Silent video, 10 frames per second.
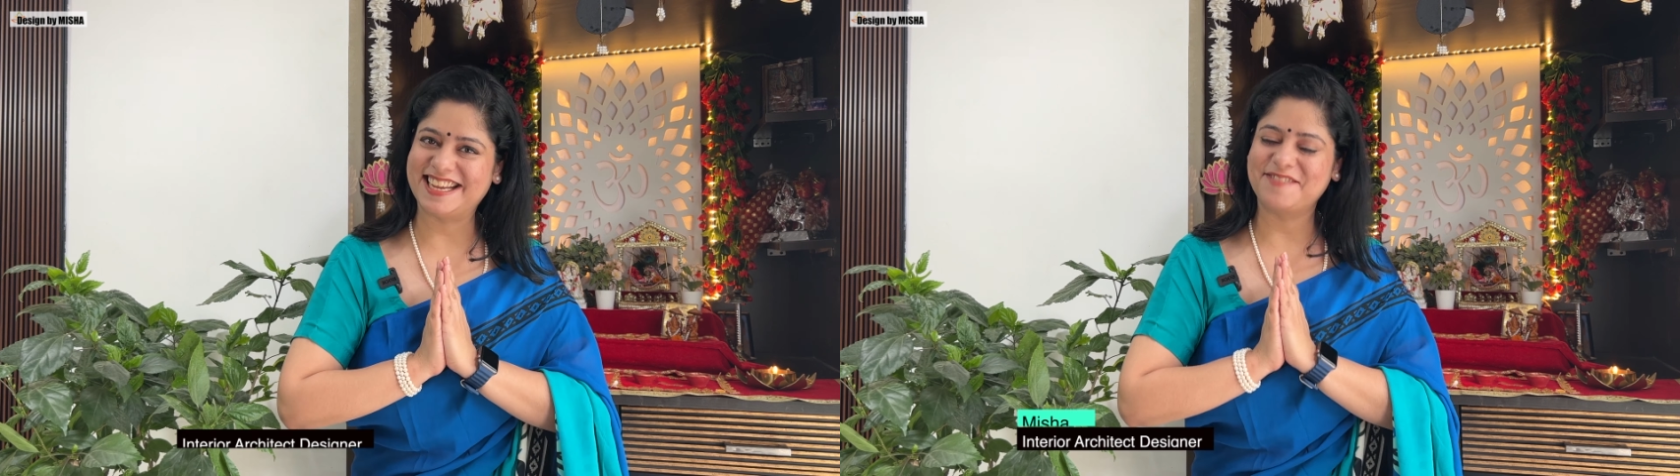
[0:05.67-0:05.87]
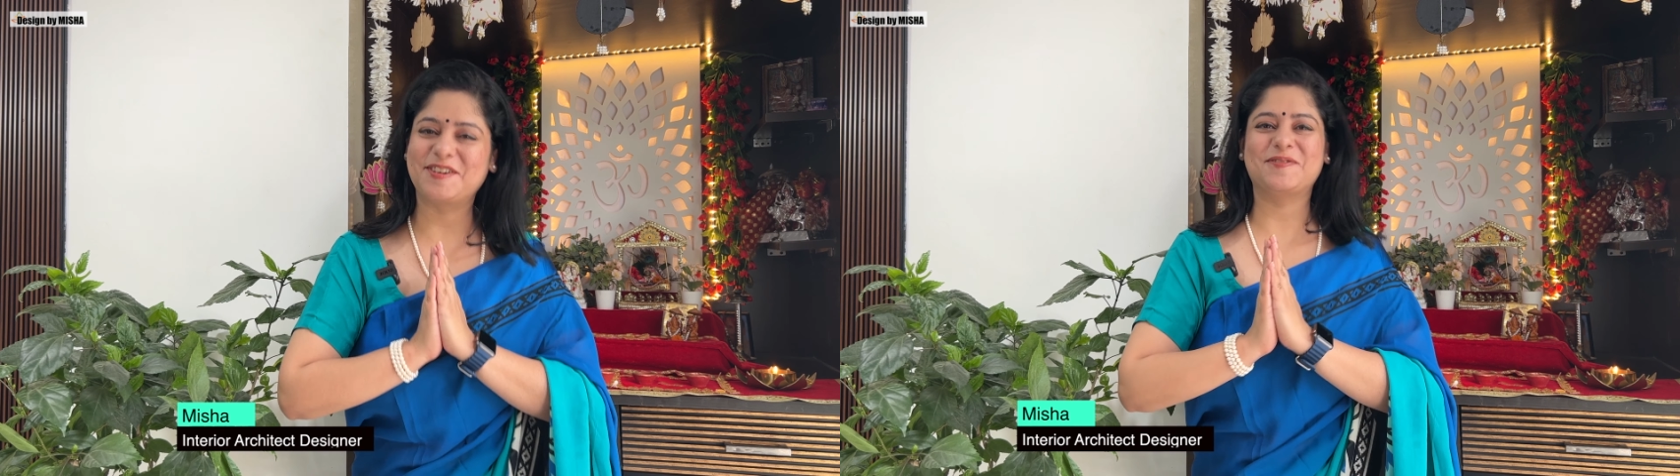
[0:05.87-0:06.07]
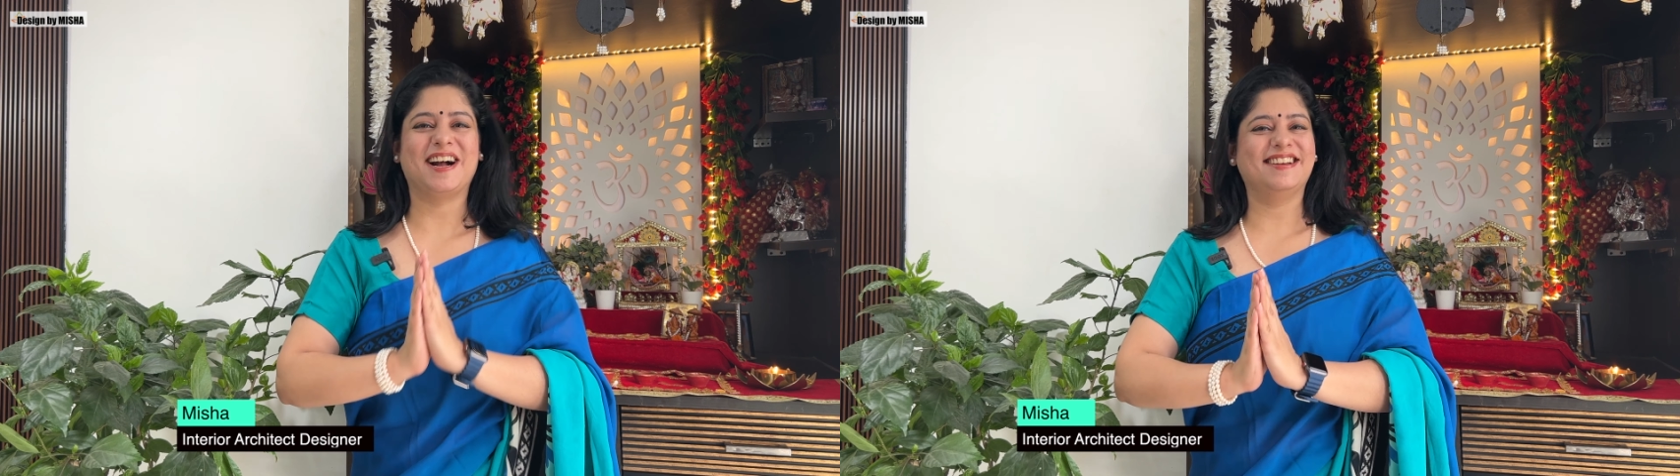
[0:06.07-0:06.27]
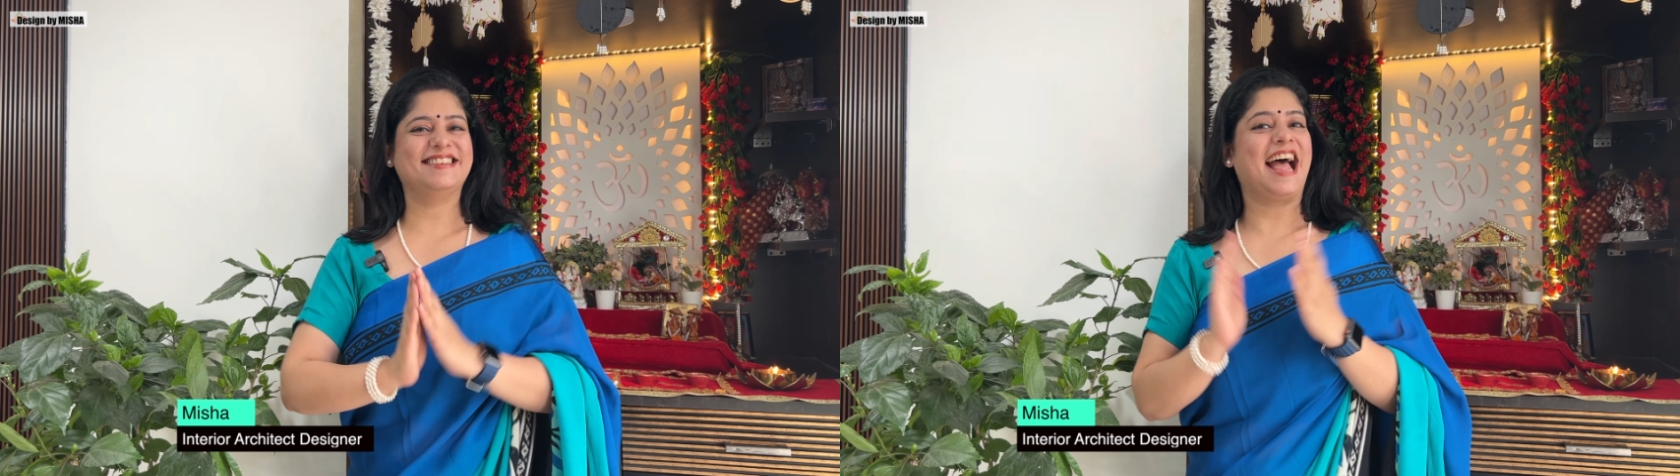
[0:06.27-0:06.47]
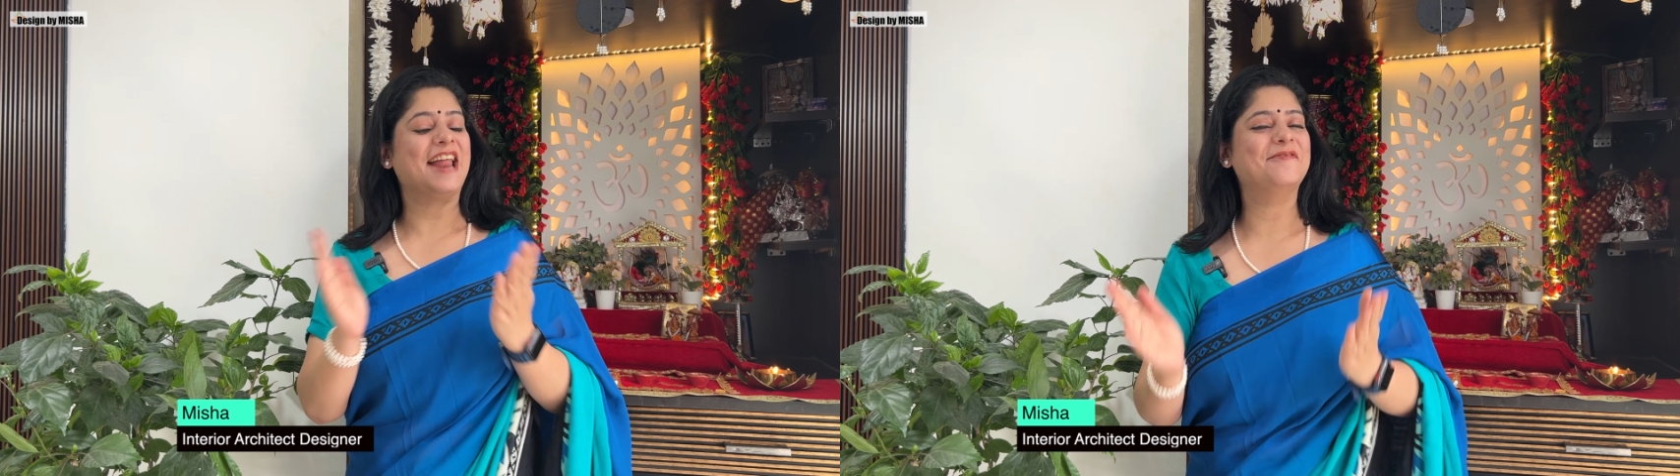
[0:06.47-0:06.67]

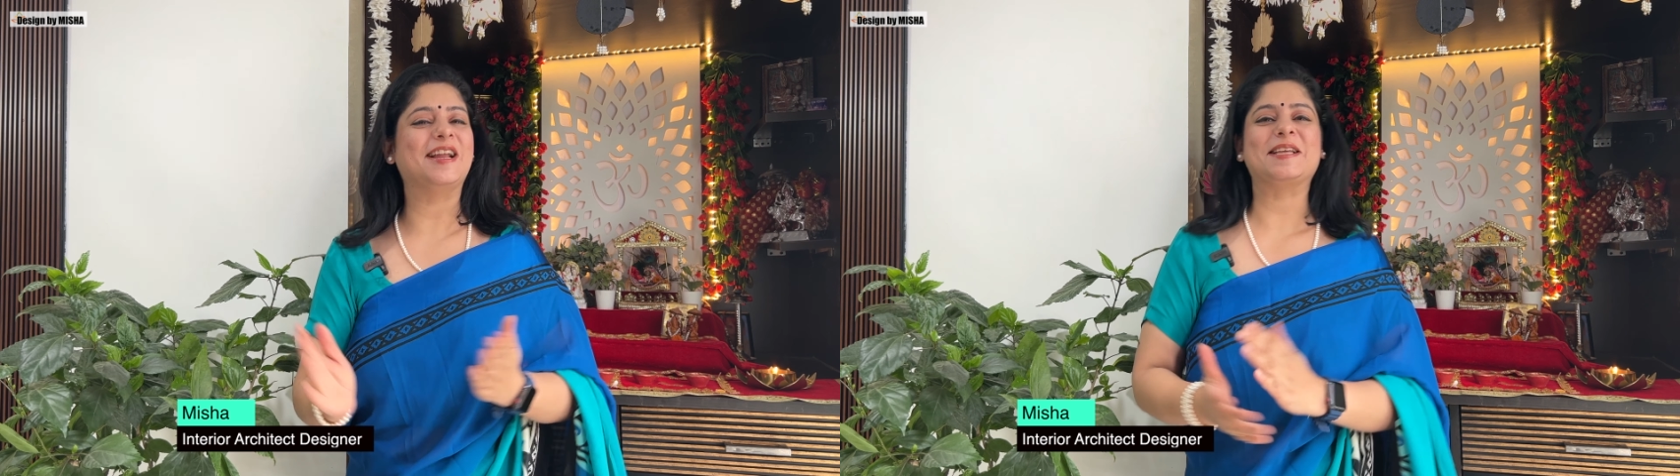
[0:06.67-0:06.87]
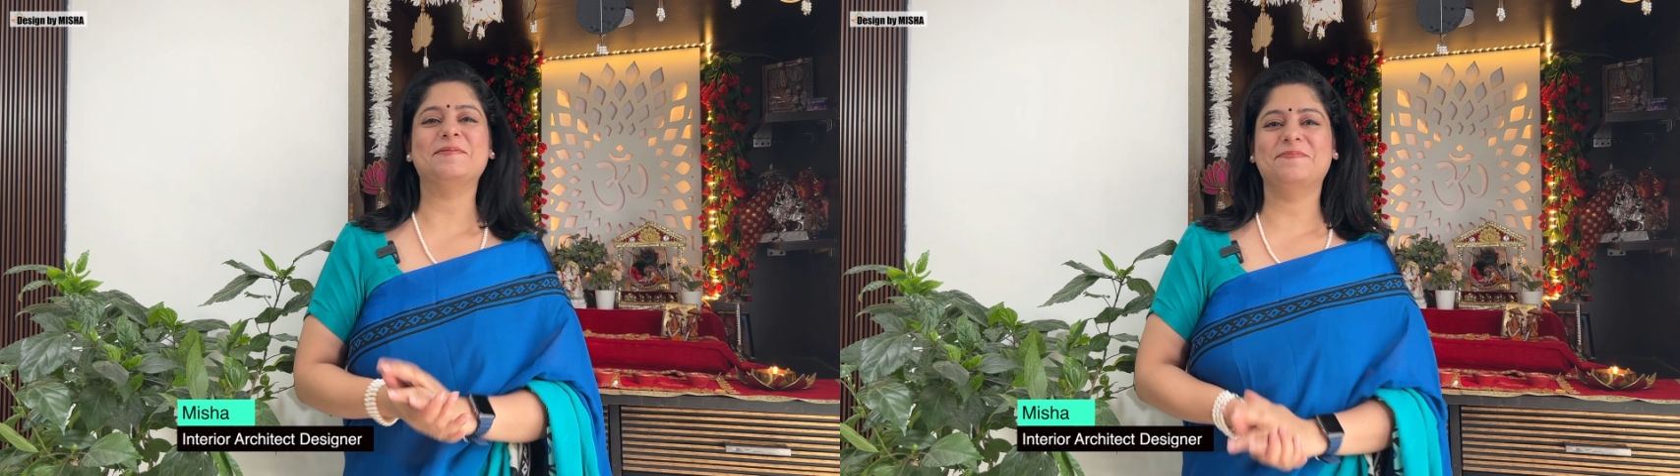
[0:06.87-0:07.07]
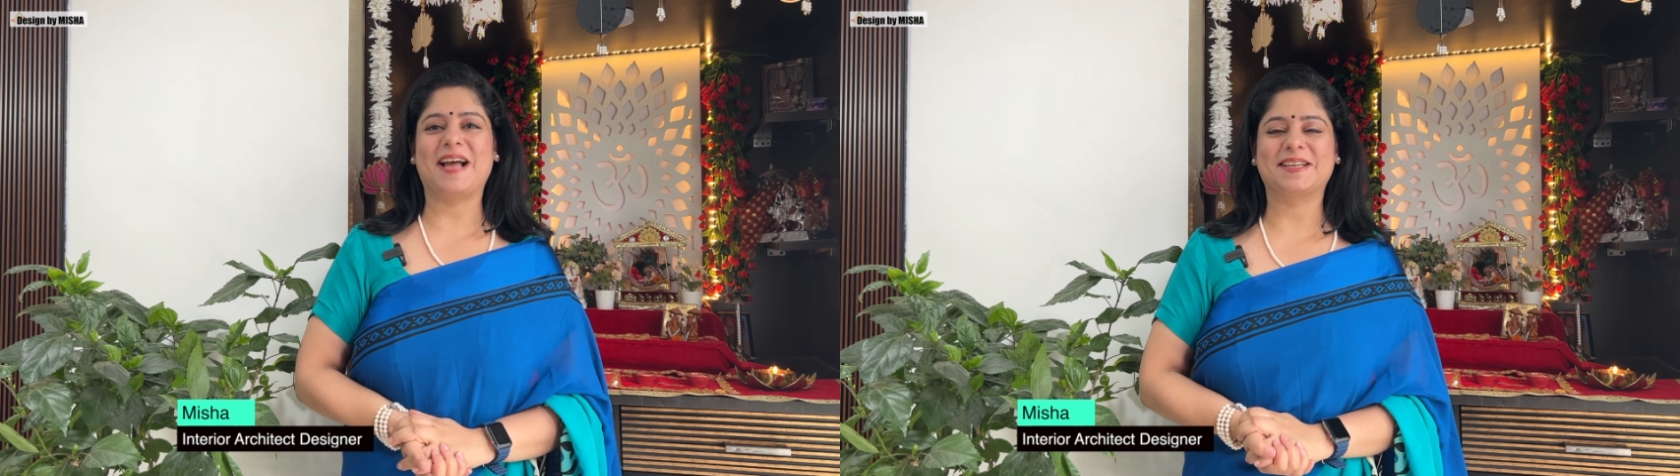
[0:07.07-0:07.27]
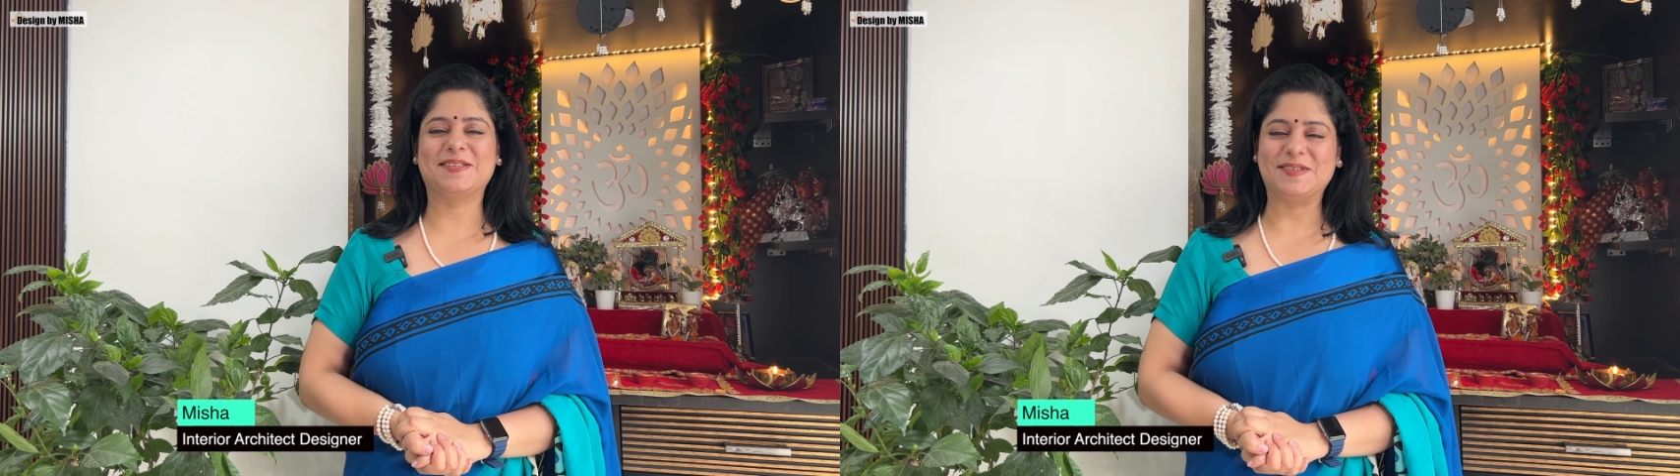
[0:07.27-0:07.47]
everyone and welcome back